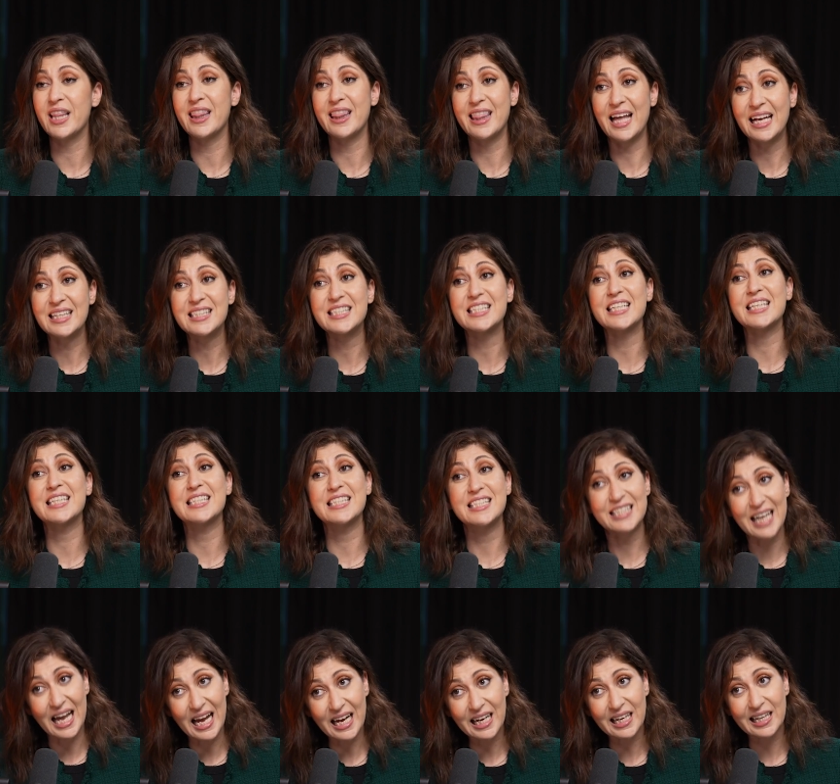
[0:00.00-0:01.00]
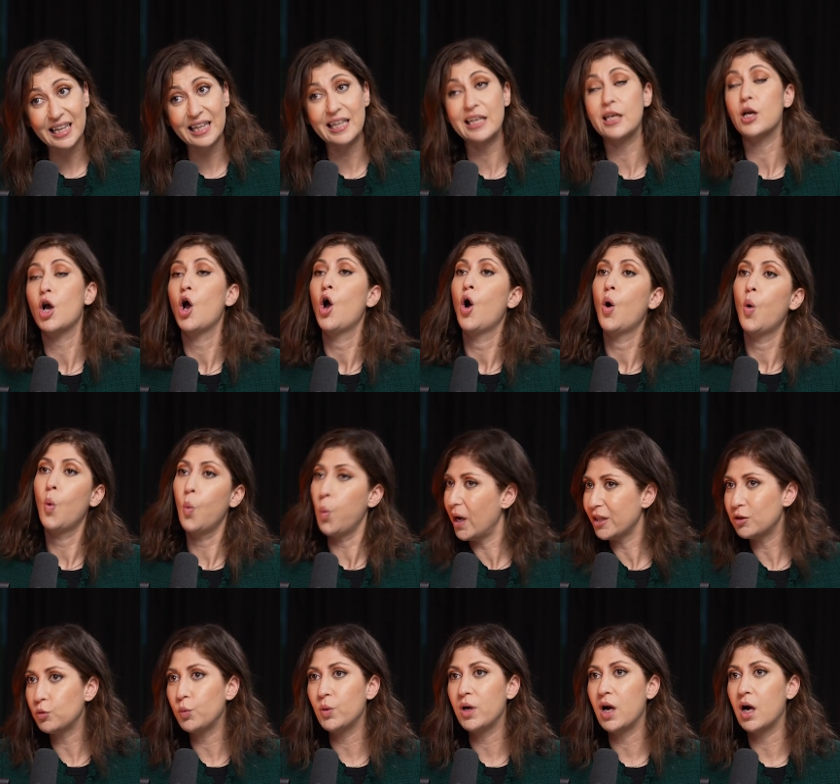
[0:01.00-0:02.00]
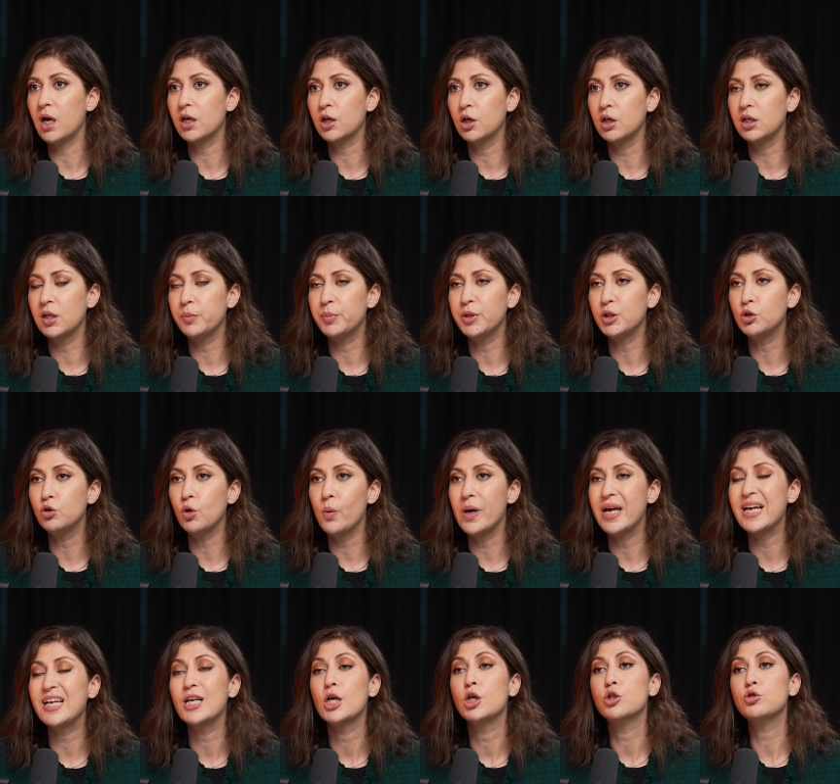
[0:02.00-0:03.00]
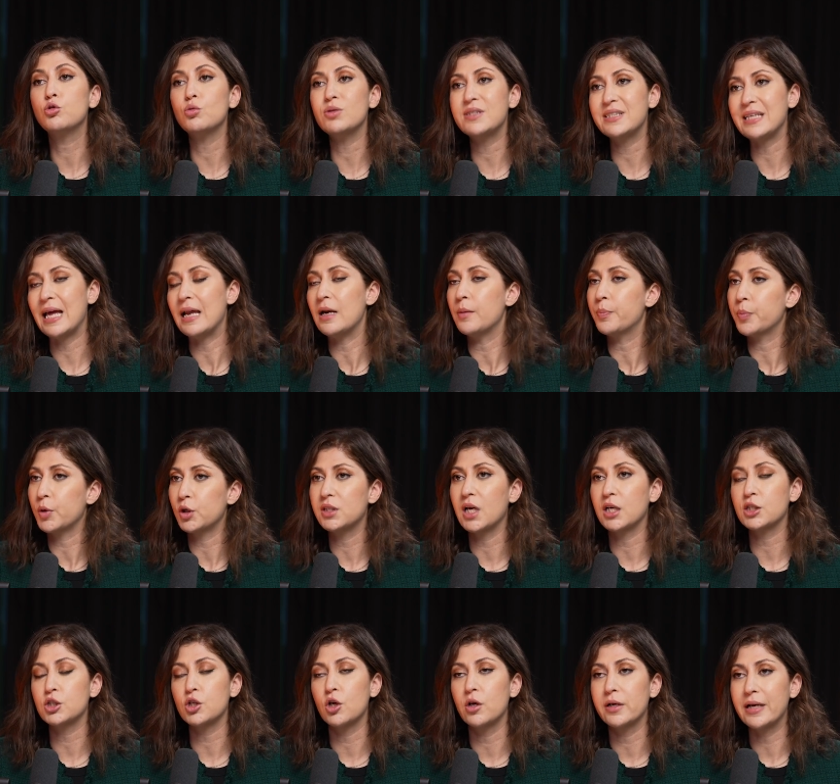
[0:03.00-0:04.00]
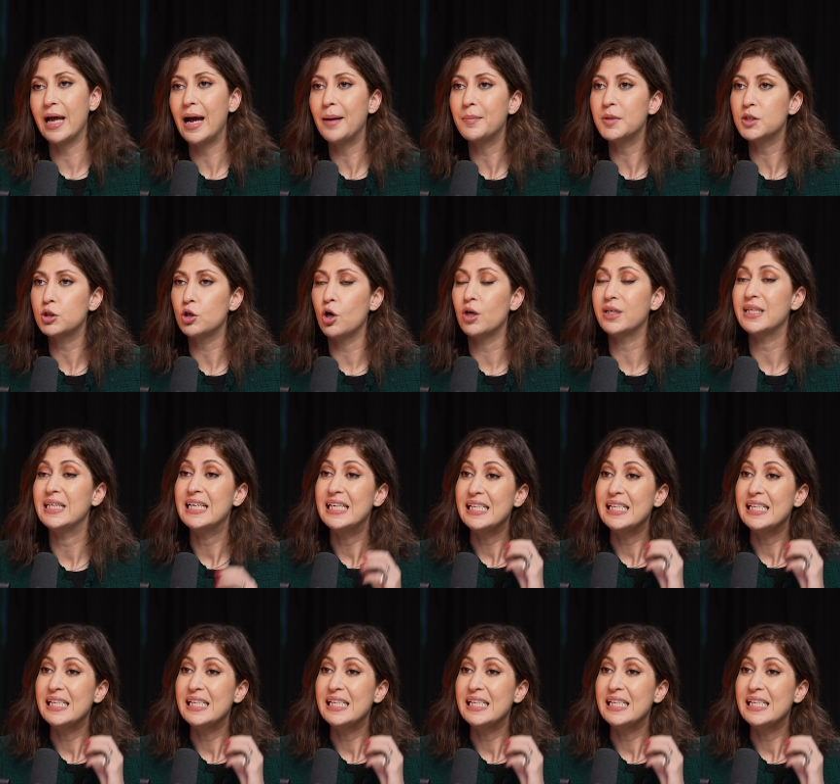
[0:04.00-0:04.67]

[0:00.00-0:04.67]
And that's exactly what we are going to be doing to sell products on Amazon.